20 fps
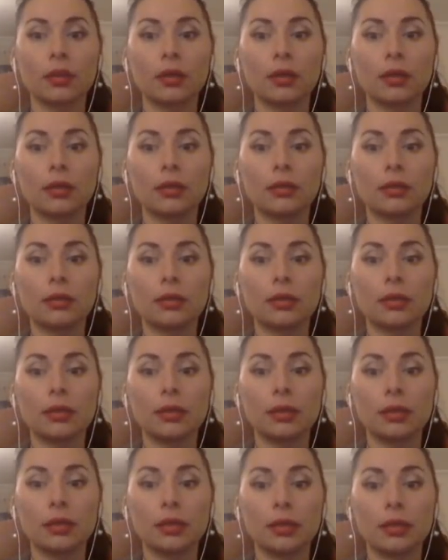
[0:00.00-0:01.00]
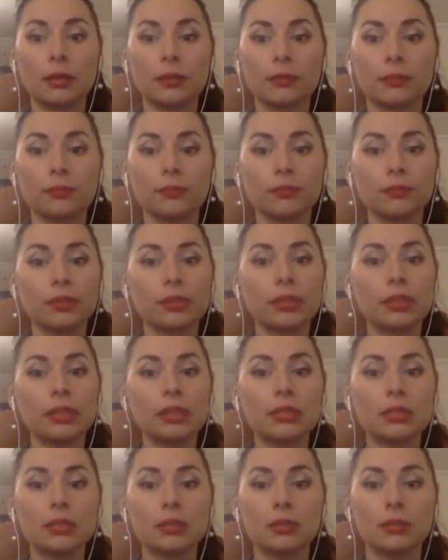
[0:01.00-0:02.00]
And
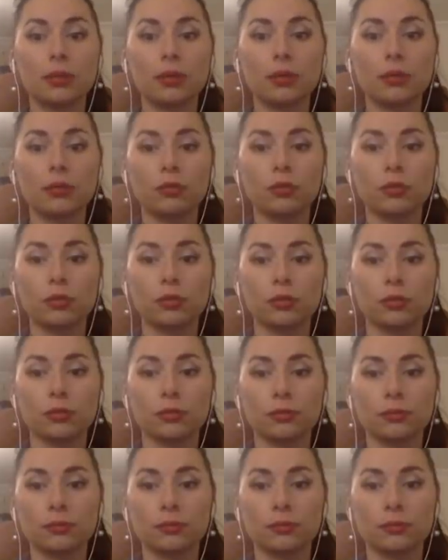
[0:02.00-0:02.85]
it's about you.